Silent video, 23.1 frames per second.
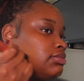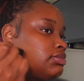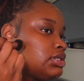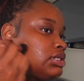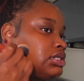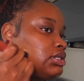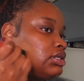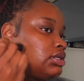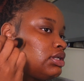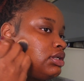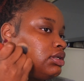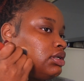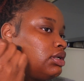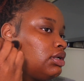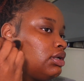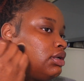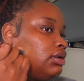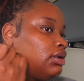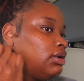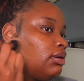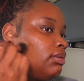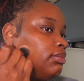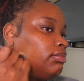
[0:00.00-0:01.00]
I'm just gonna
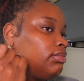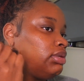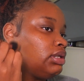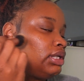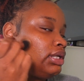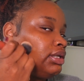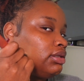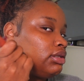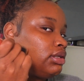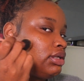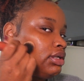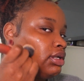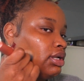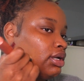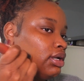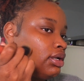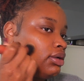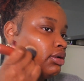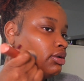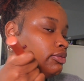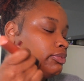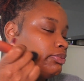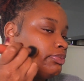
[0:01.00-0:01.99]
Blend that
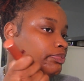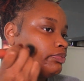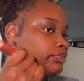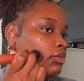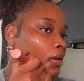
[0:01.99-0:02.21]
out.